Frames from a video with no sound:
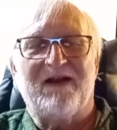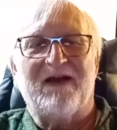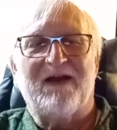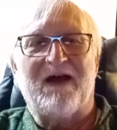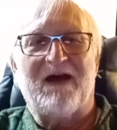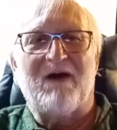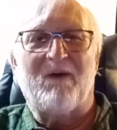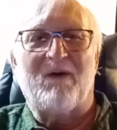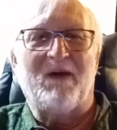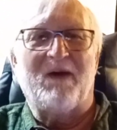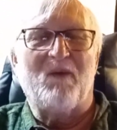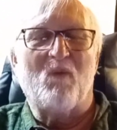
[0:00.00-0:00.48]

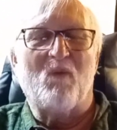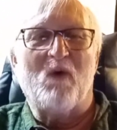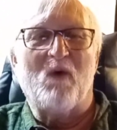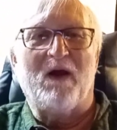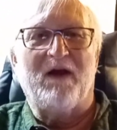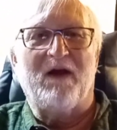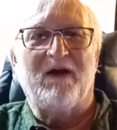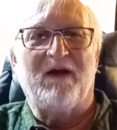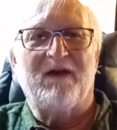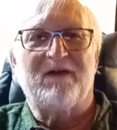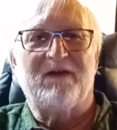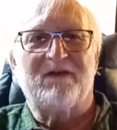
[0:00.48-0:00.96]
how I
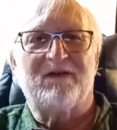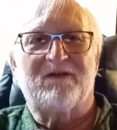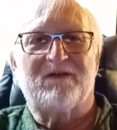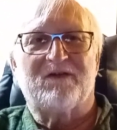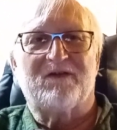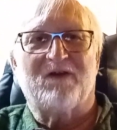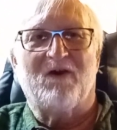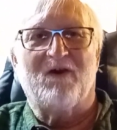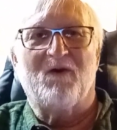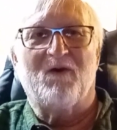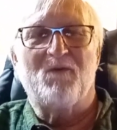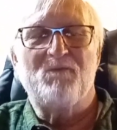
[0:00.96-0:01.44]
wanted it.
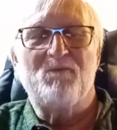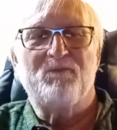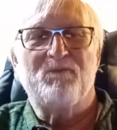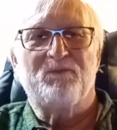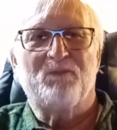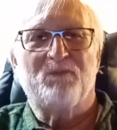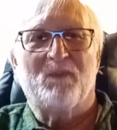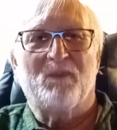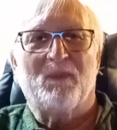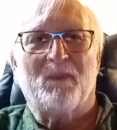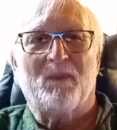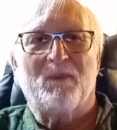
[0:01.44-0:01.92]
So
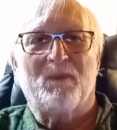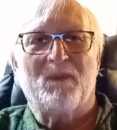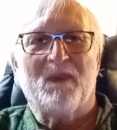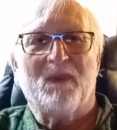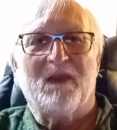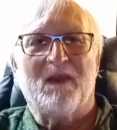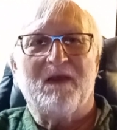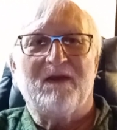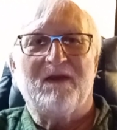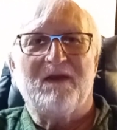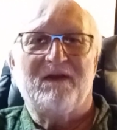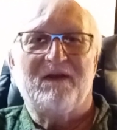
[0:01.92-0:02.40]

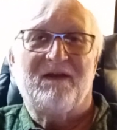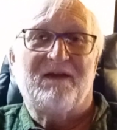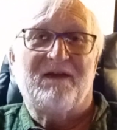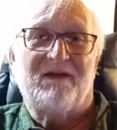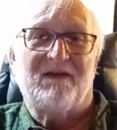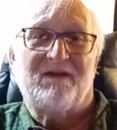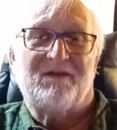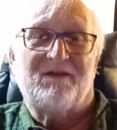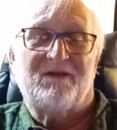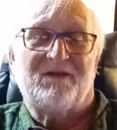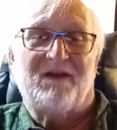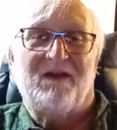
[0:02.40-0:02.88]

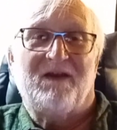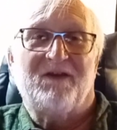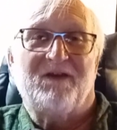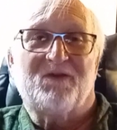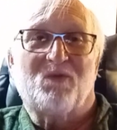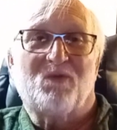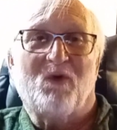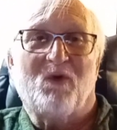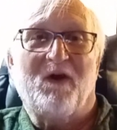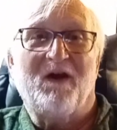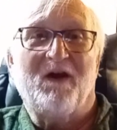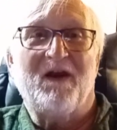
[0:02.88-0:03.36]
it
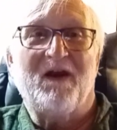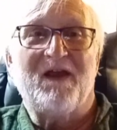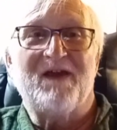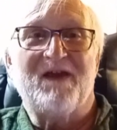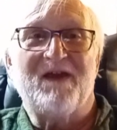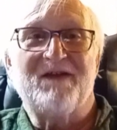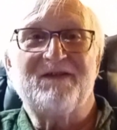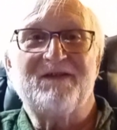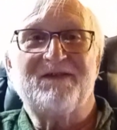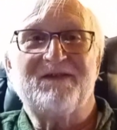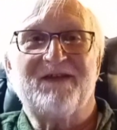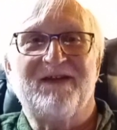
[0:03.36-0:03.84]
is what it
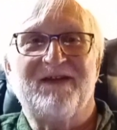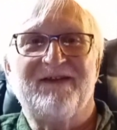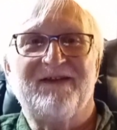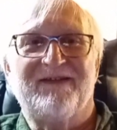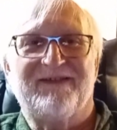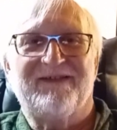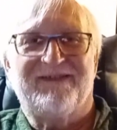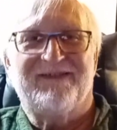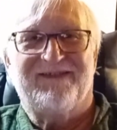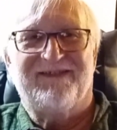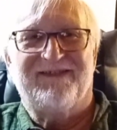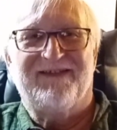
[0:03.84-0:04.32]
is.
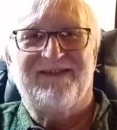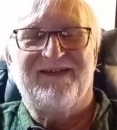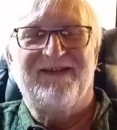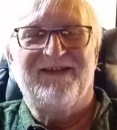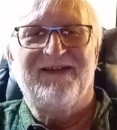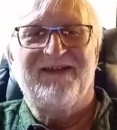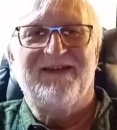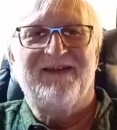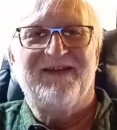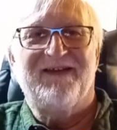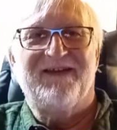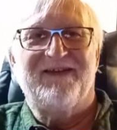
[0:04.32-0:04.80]

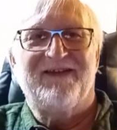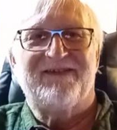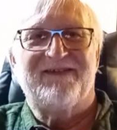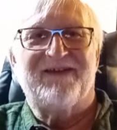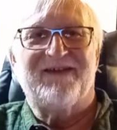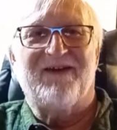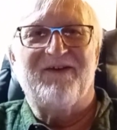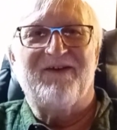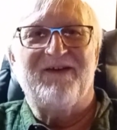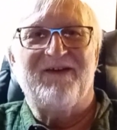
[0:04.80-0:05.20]
So